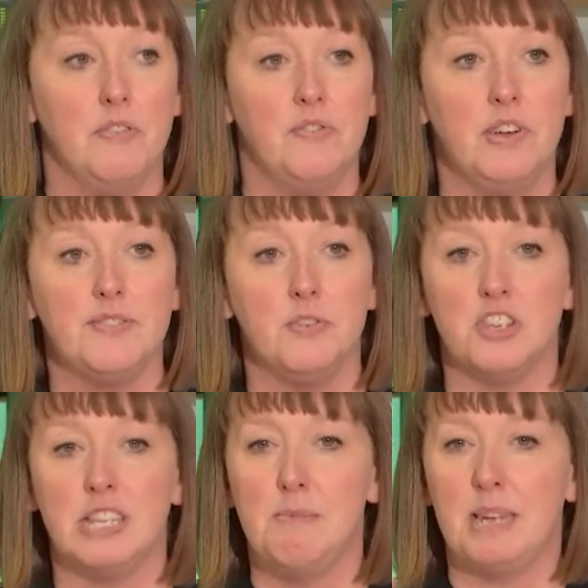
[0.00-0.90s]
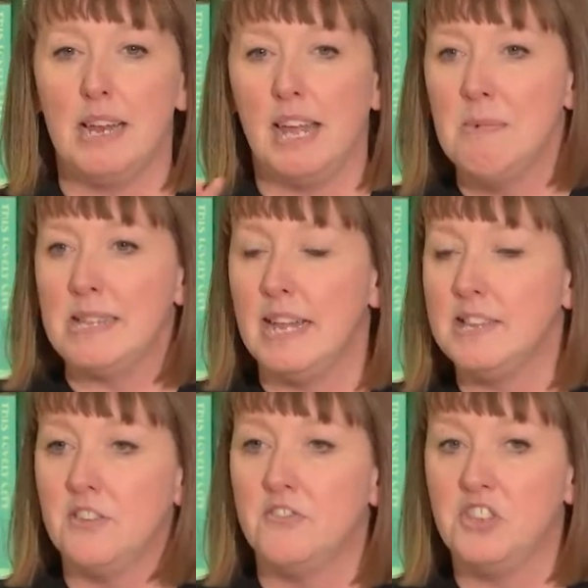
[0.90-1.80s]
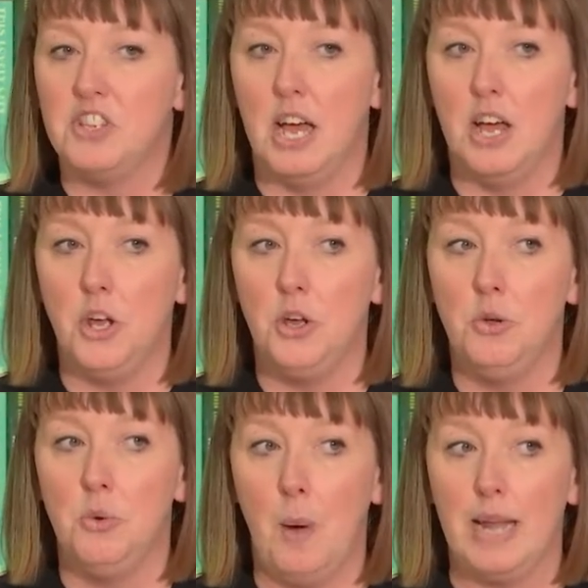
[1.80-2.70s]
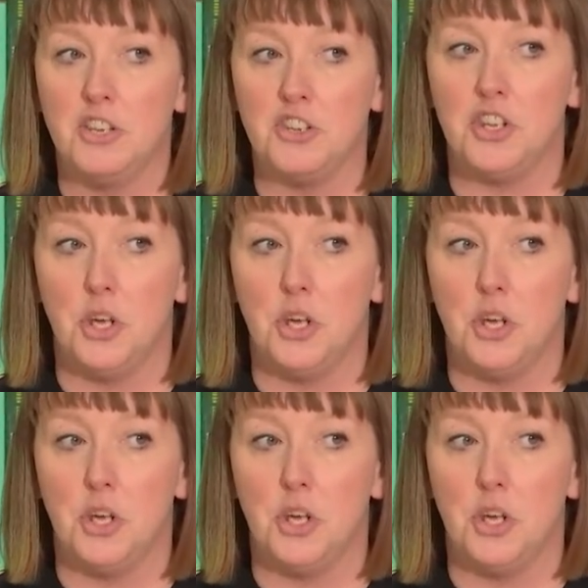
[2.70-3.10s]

First of all, just give me a sense of who went